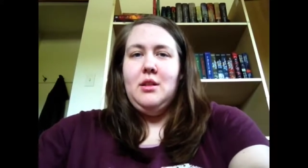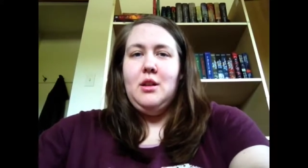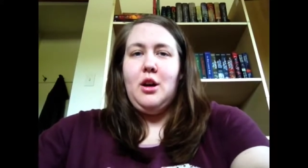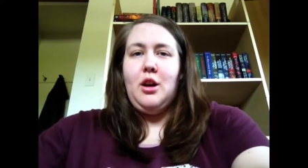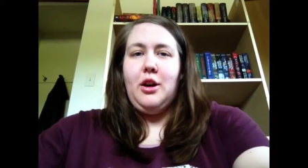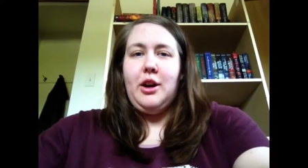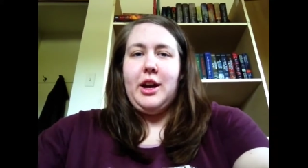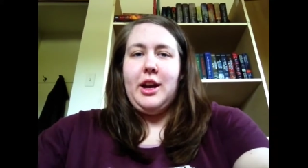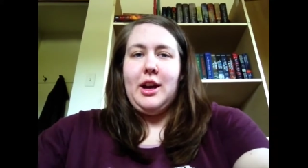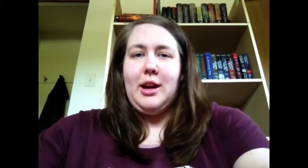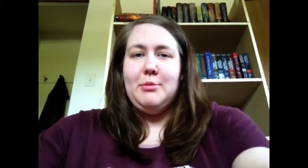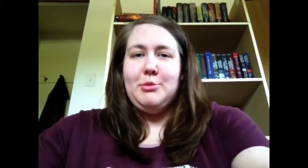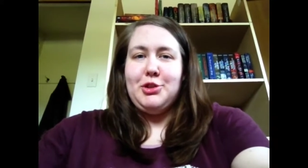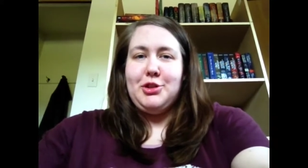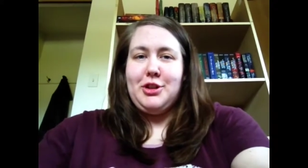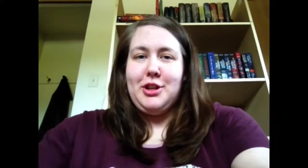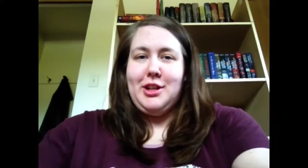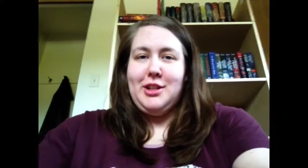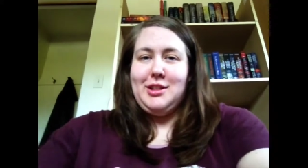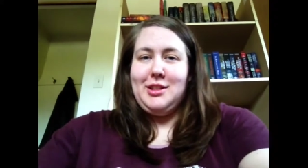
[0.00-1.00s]
Okay, I'm
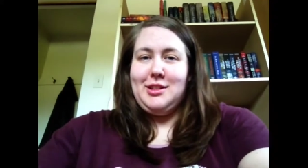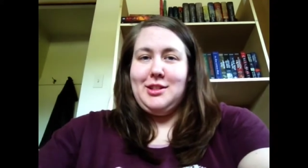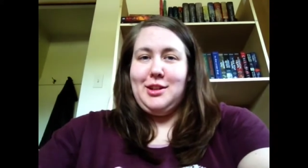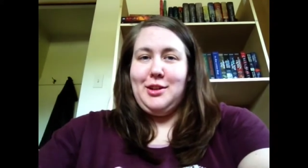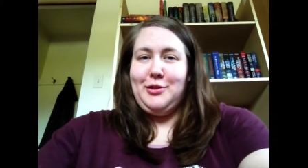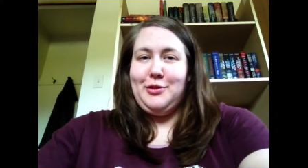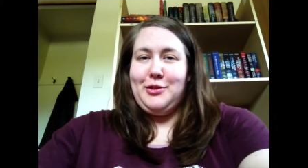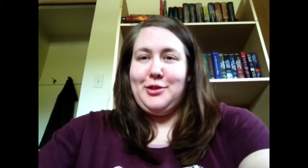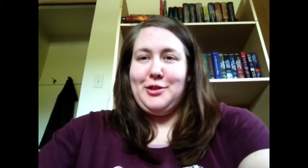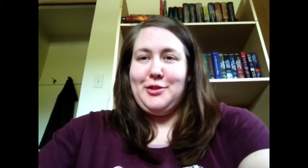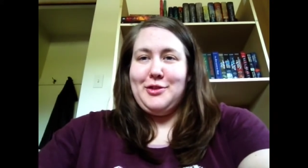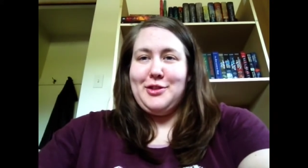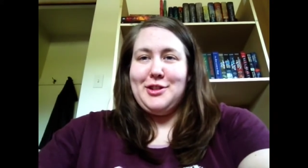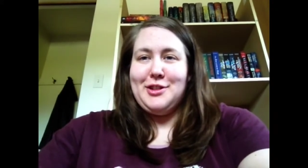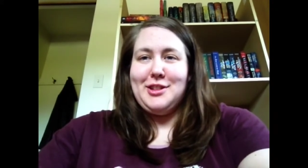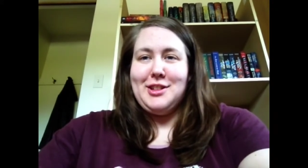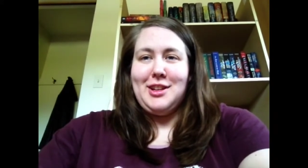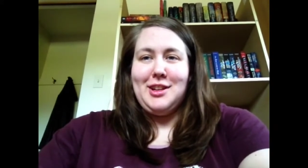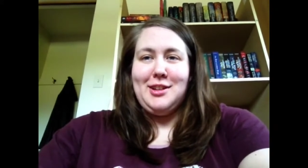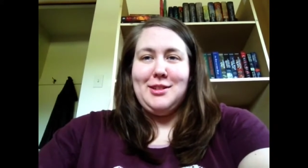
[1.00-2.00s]
trying this out for the
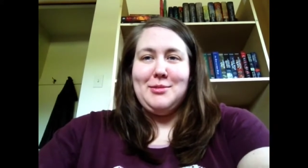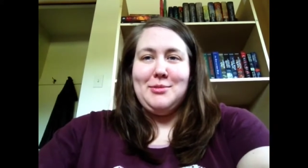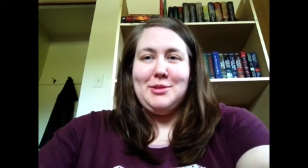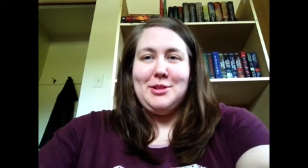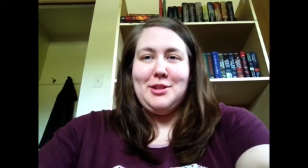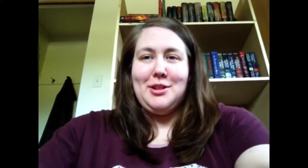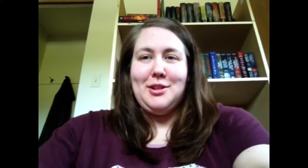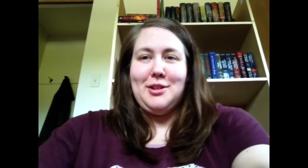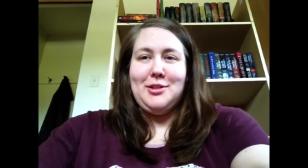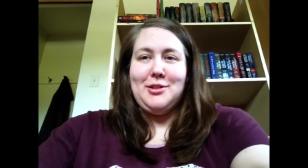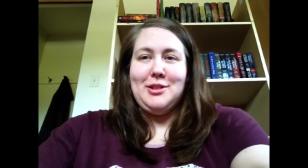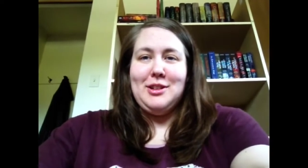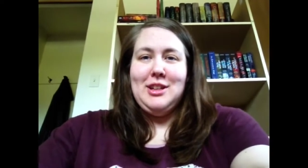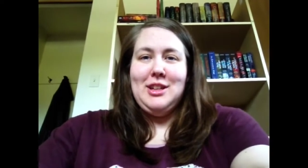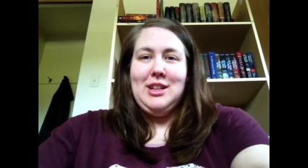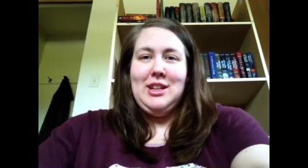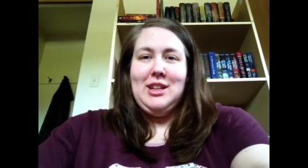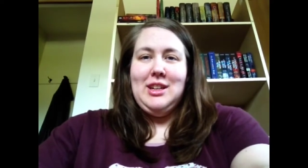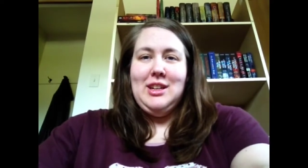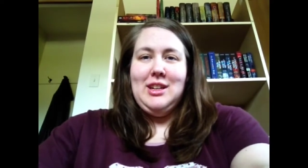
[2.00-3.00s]
first time, so
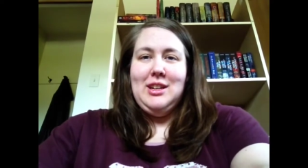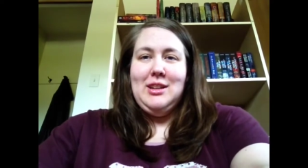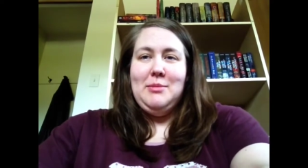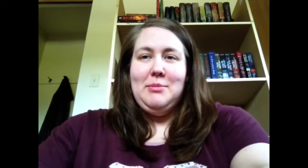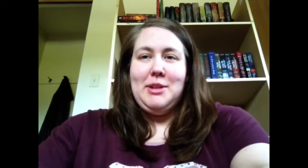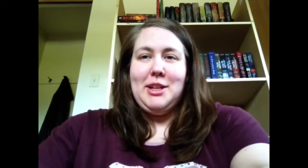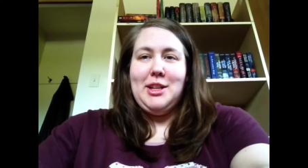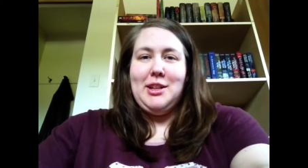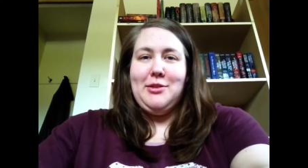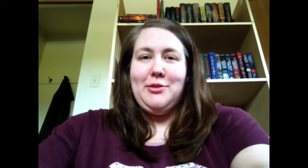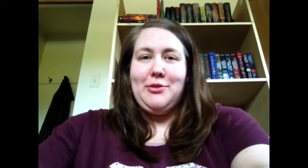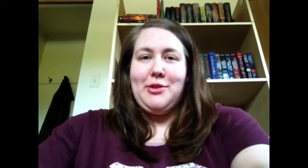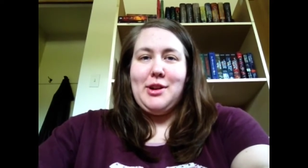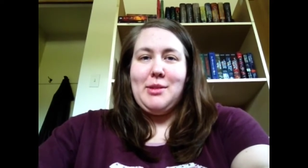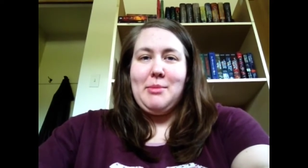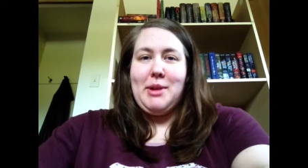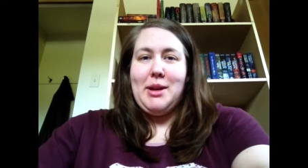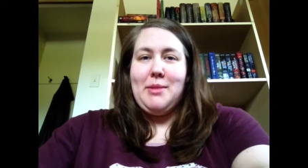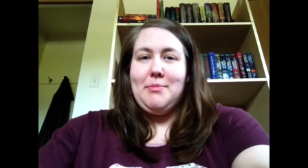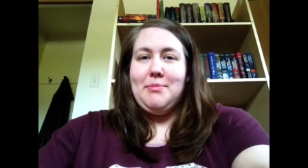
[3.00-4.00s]
being in front
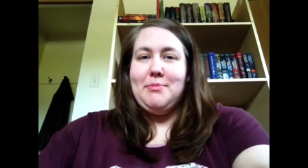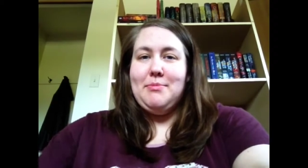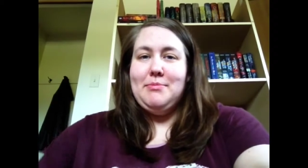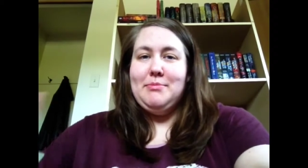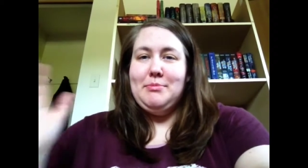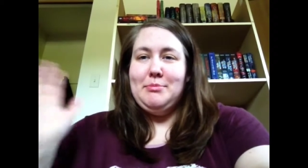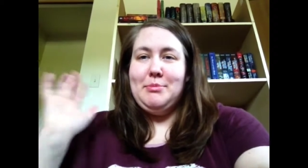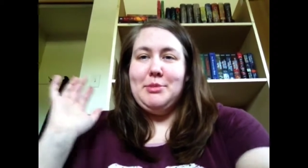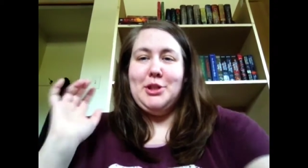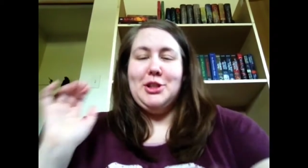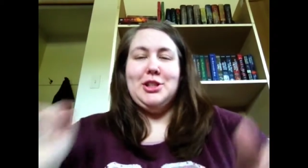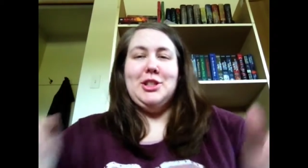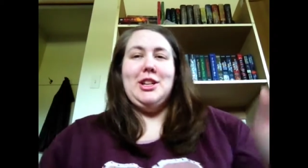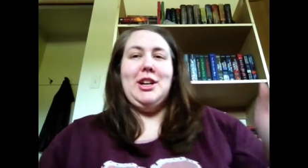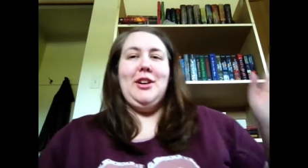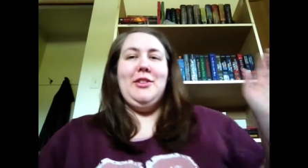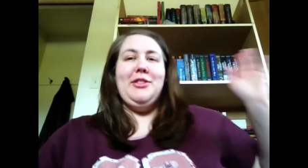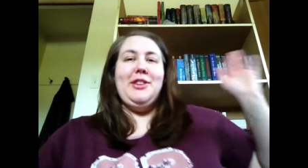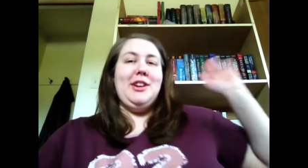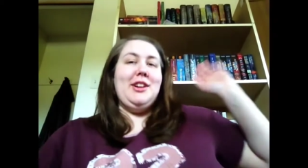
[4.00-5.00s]
of my
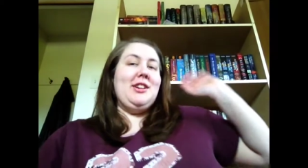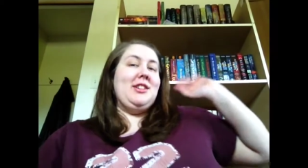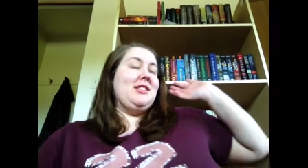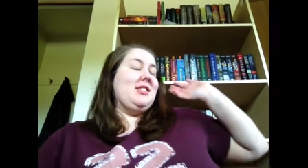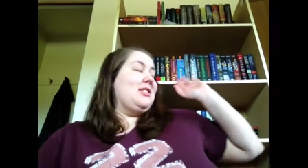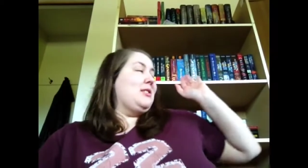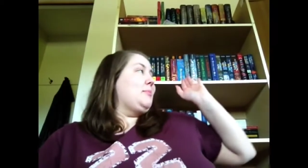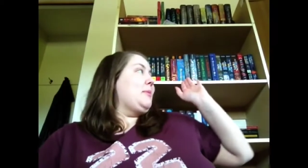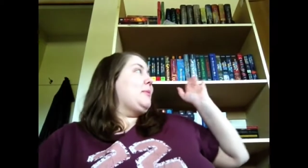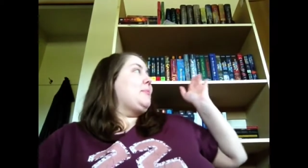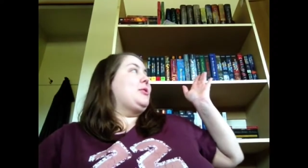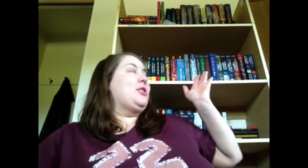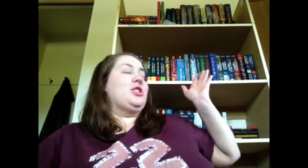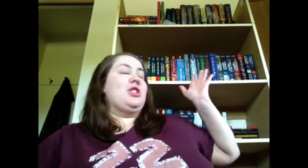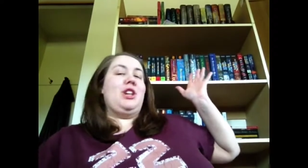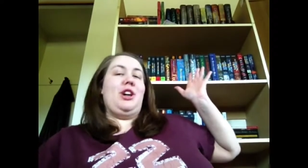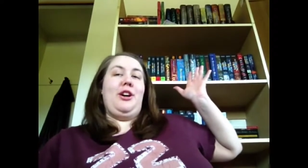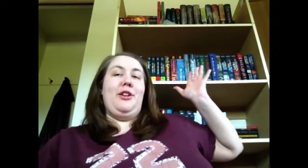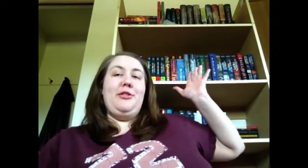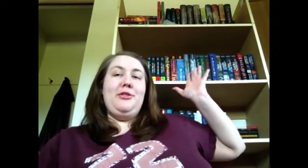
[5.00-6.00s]
bookshelf here. This is my
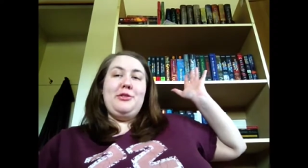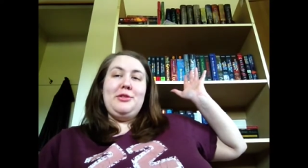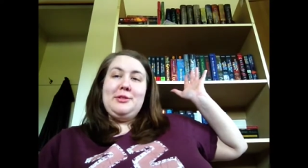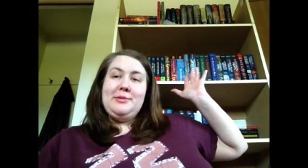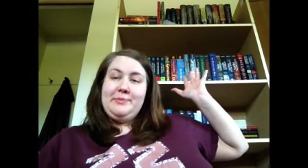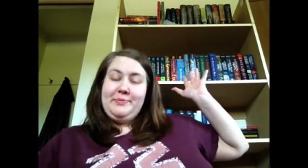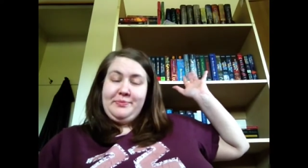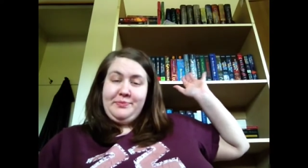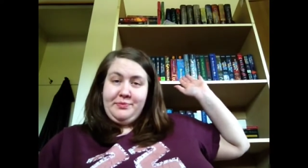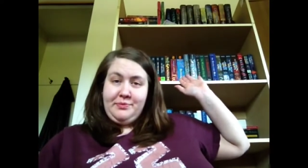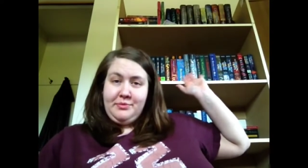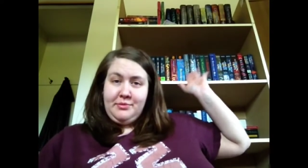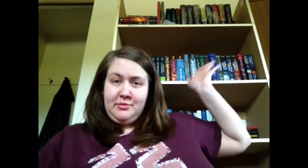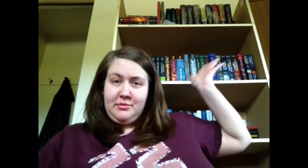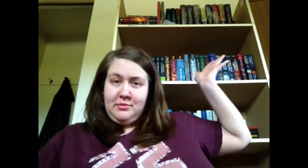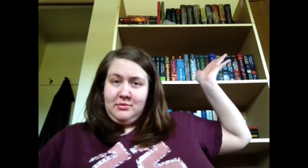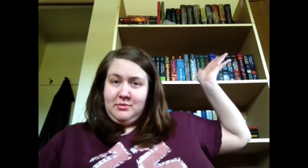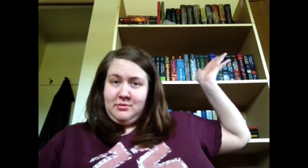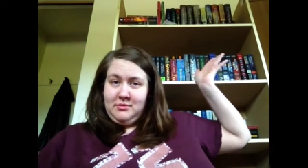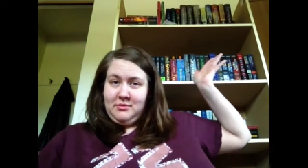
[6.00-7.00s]
bookshelf.
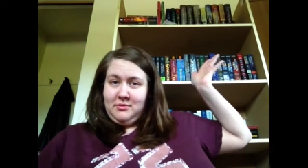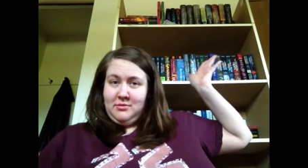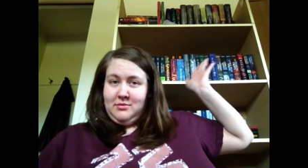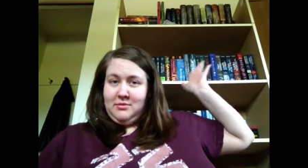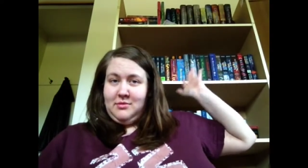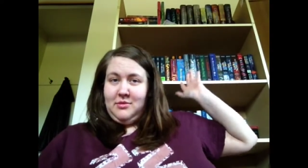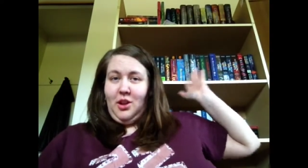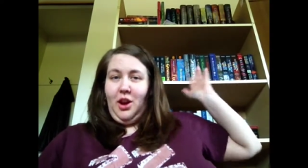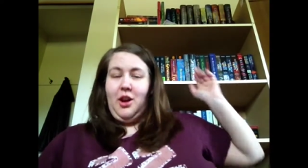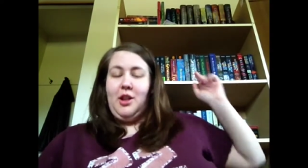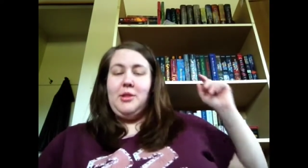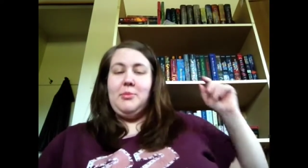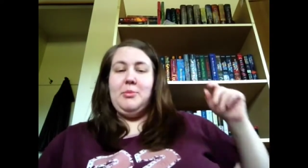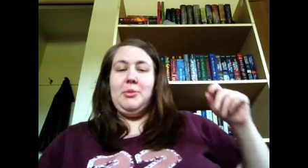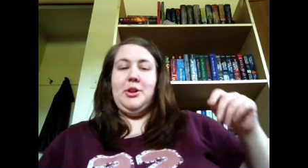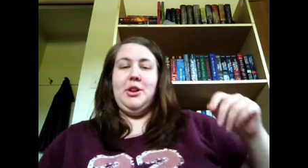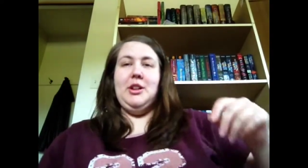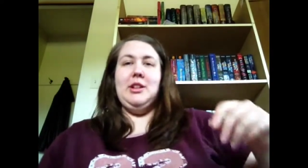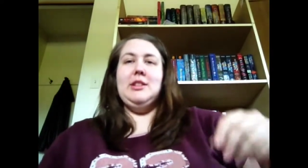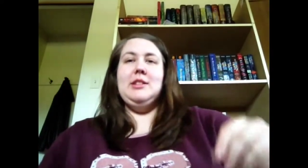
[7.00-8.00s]
All the
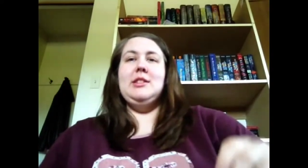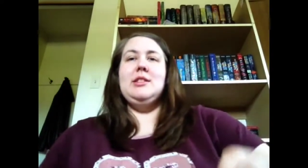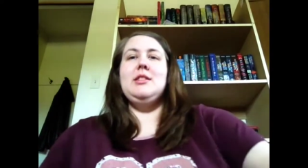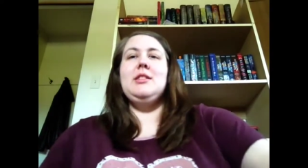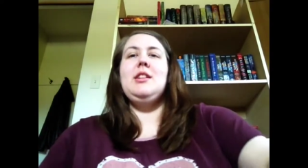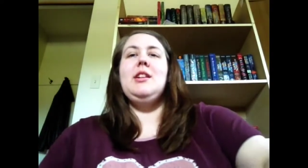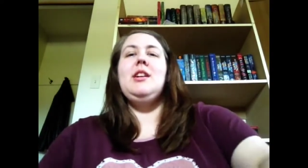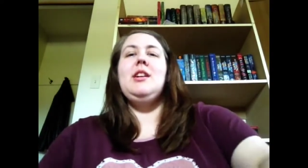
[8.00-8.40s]
books.